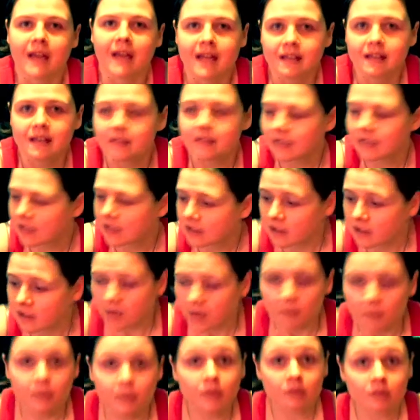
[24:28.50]
end it on.
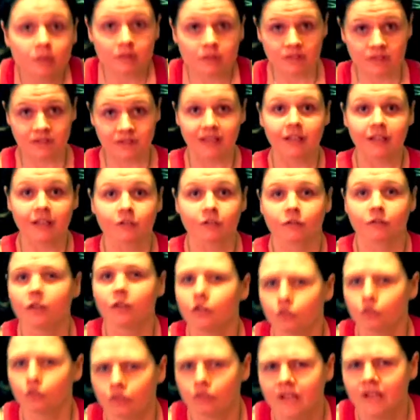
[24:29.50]
But as that,
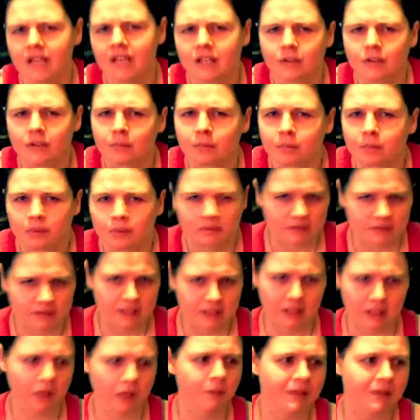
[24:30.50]
not trainers, but they're
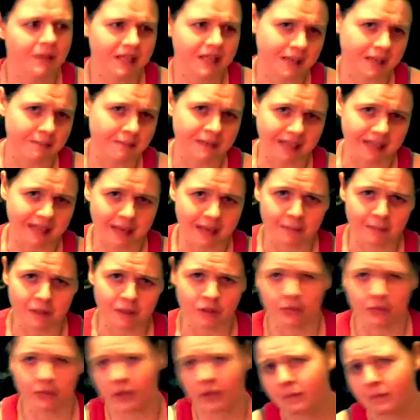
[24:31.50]
going in the cabinet,
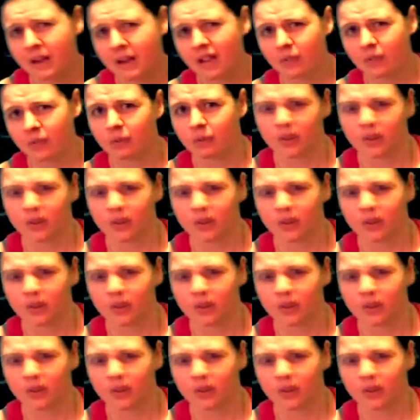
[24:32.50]
so you might as well